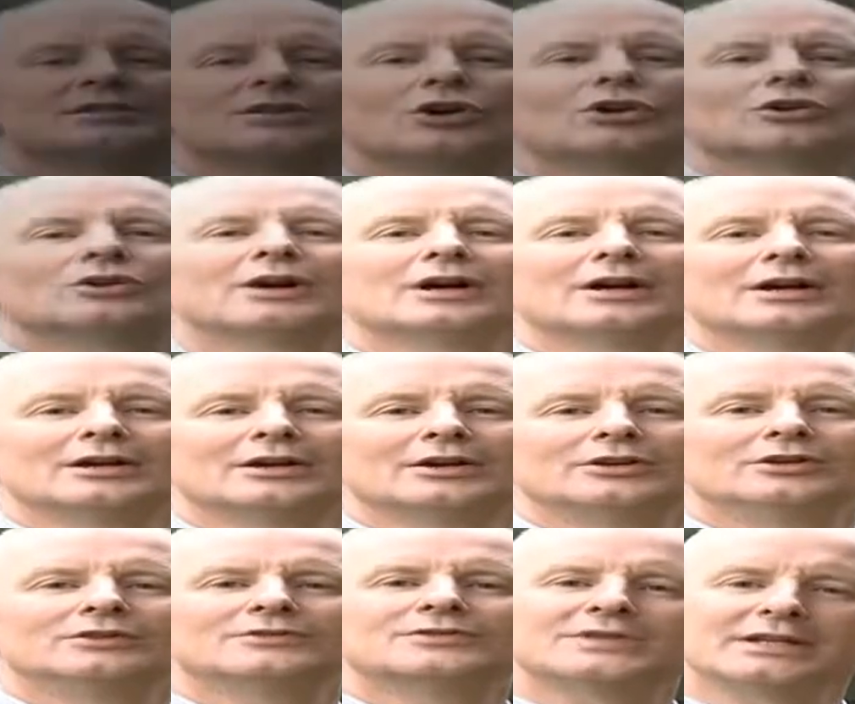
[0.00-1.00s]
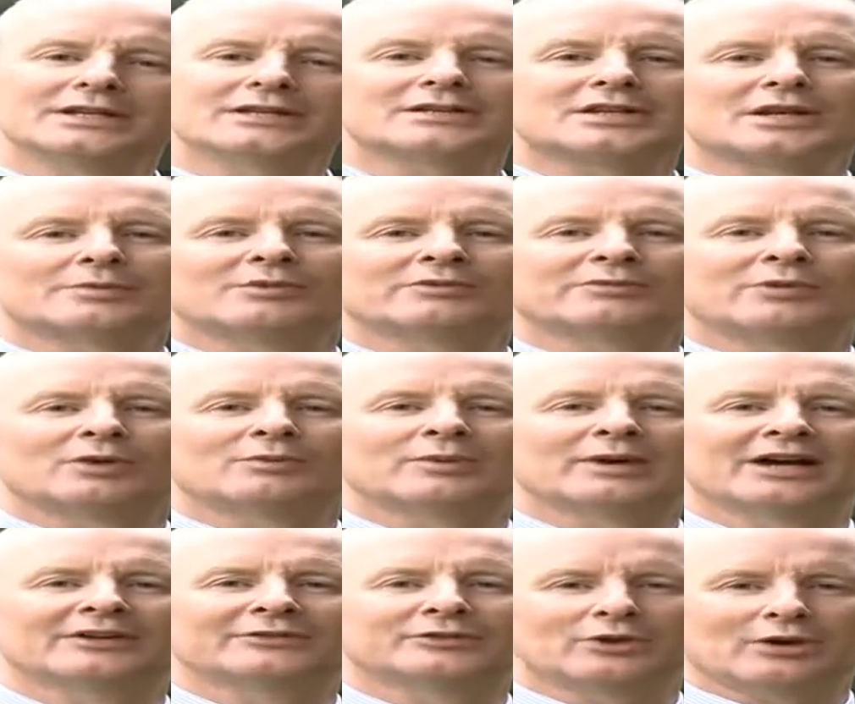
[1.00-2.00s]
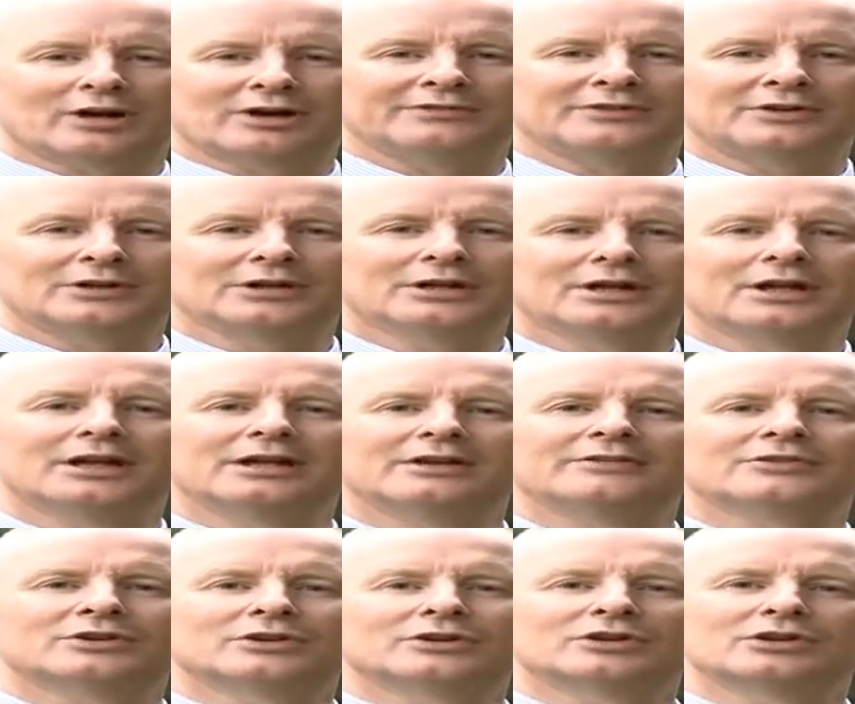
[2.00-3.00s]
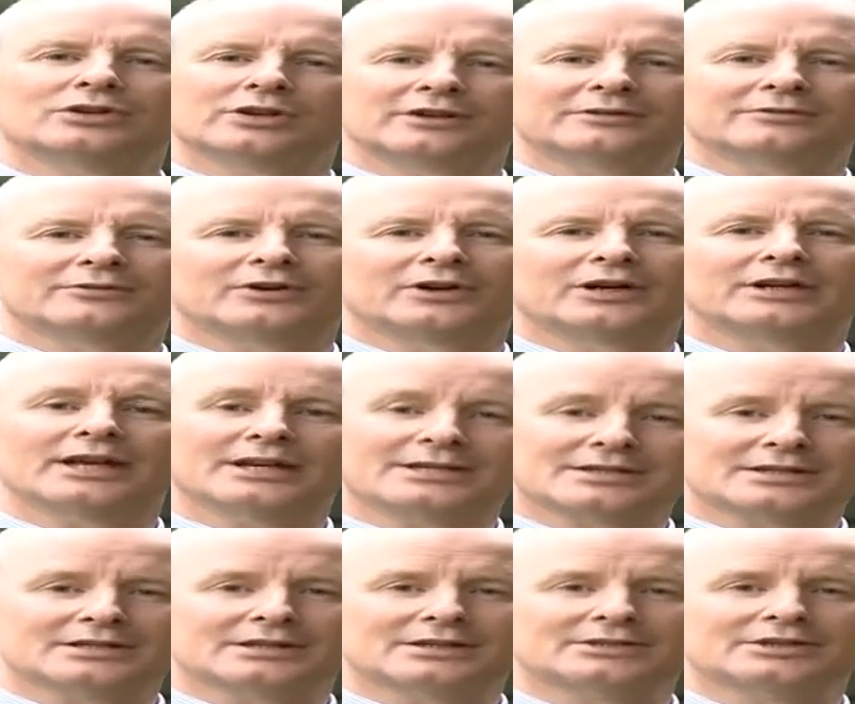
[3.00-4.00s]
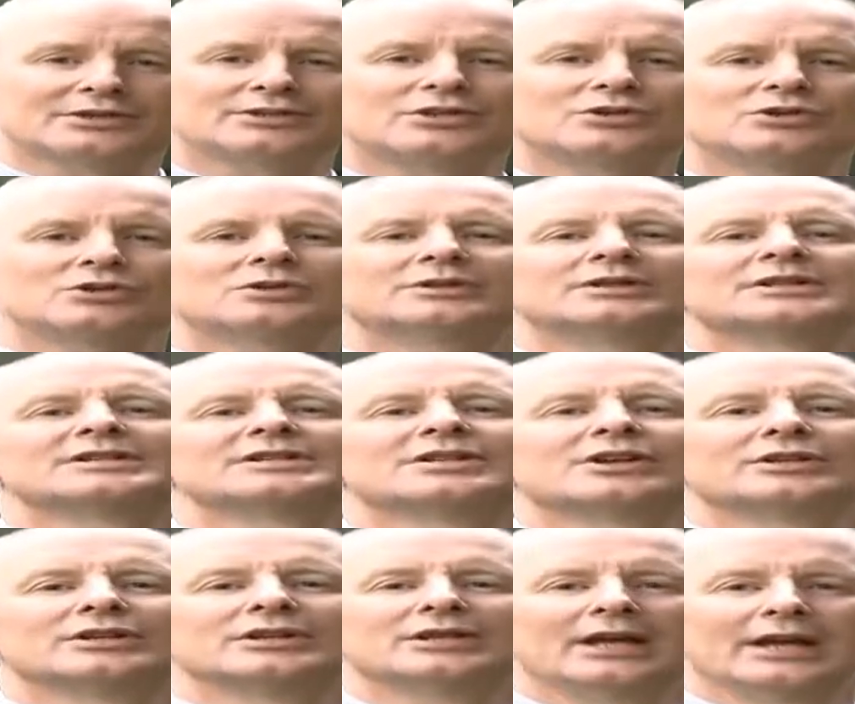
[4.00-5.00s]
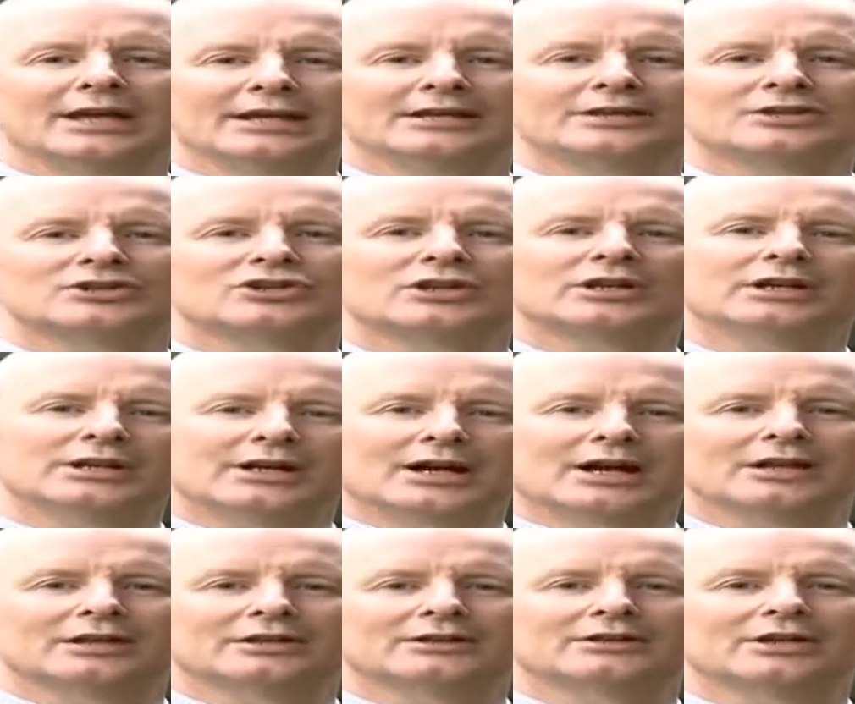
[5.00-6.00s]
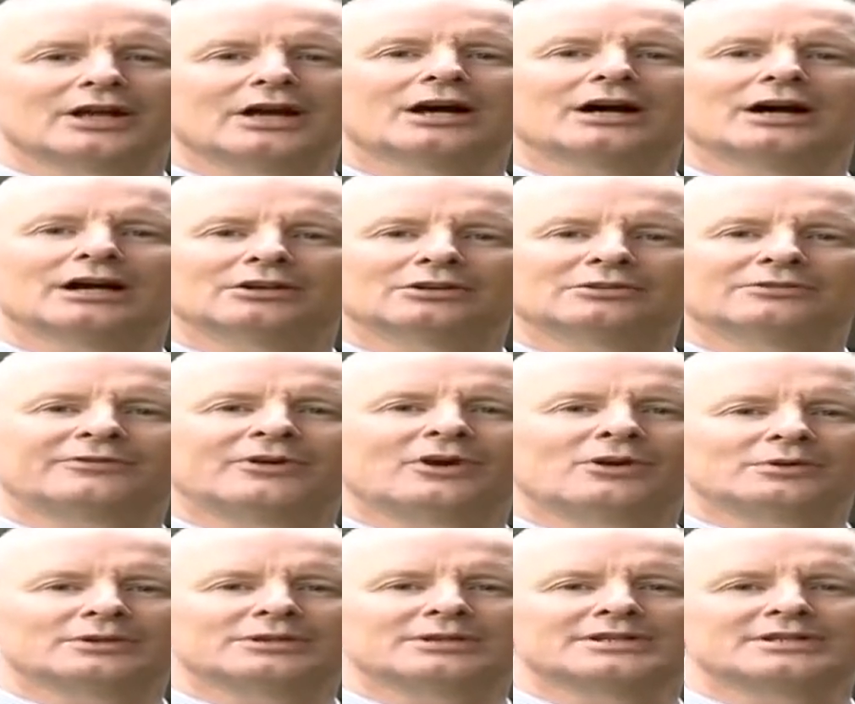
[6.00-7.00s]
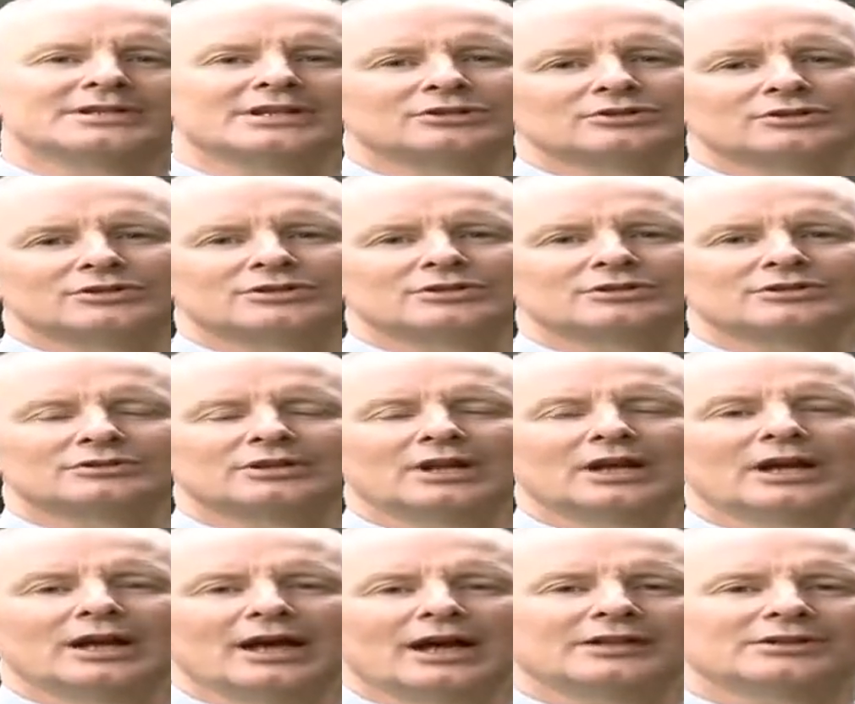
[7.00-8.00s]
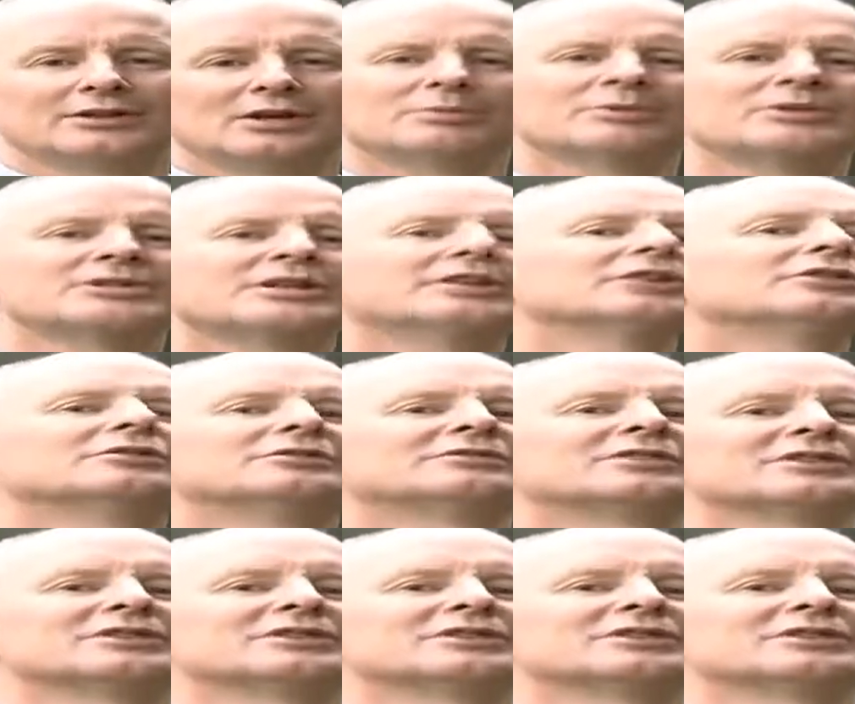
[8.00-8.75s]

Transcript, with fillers: So, you've seen some of what we have to offer. If you're looking for an excellent school to study English in Ireland, I look forward to seeing you soon at Dublin City